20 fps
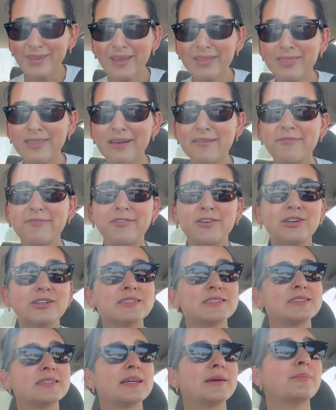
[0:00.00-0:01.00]
That
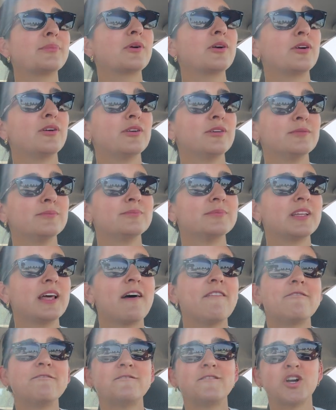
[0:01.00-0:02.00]
first sip, girl.
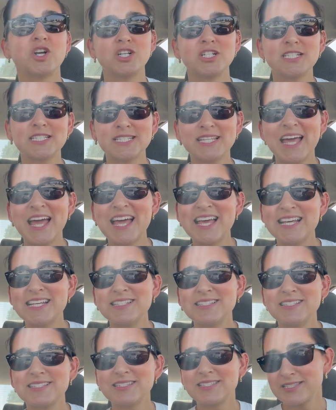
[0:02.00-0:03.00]
That first
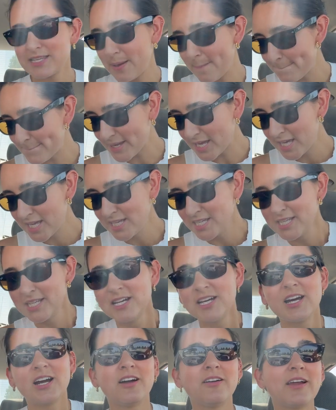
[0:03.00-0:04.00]
sip.
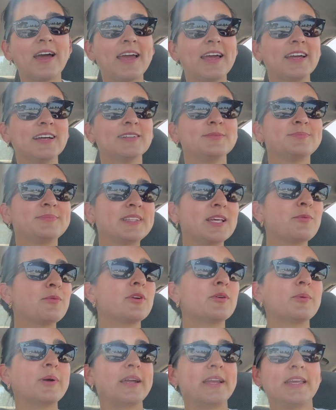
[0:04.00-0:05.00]
Alright, I think
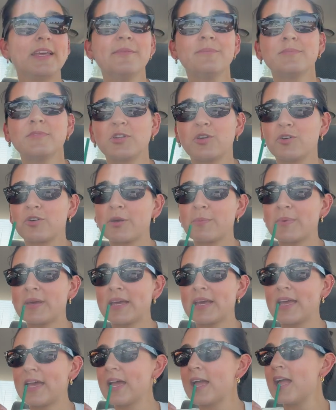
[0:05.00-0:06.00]
we're ready. Yo que
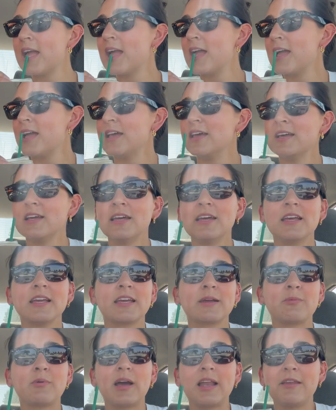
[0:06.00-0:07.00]
me
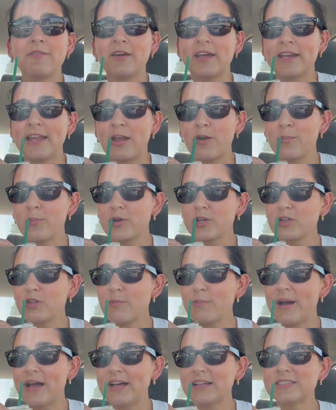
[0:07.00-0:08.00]
alivianara un poquito
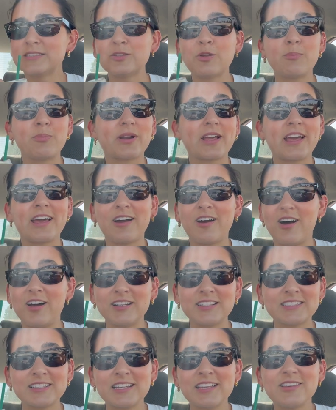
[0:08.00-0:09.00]
más. No, porque
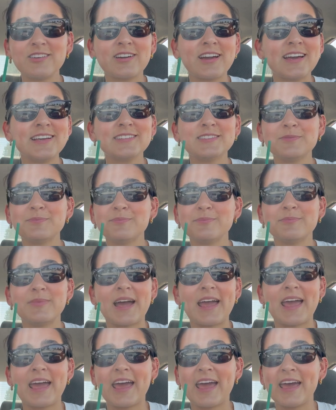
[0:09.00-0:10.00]
honestly, you guys,
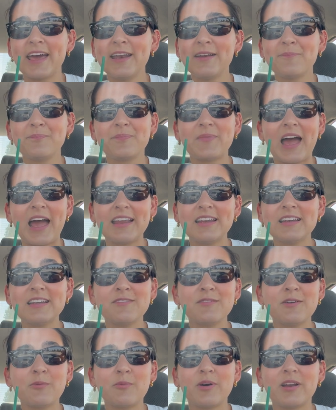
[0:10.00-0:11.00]
my head, I didn't
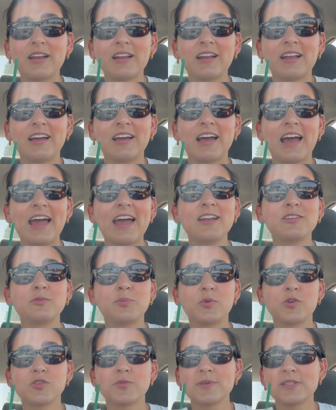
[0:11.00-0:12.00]
even want to, I had to
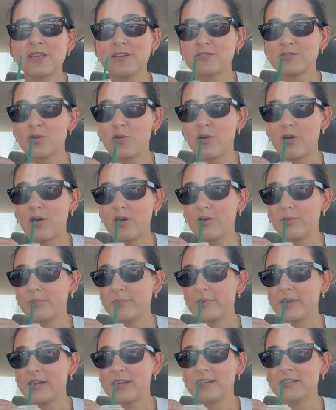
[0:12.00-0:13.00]
push myself to go out
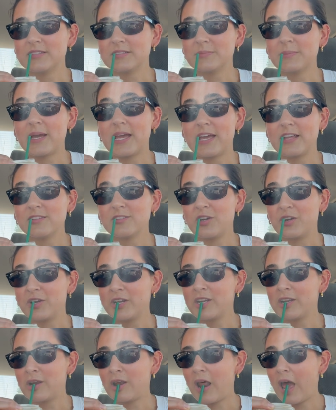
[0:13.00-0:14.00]
because my head is
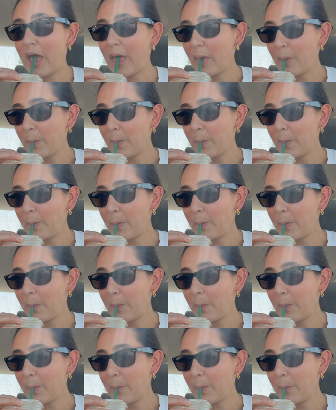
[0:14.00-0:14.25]
hurting a lot.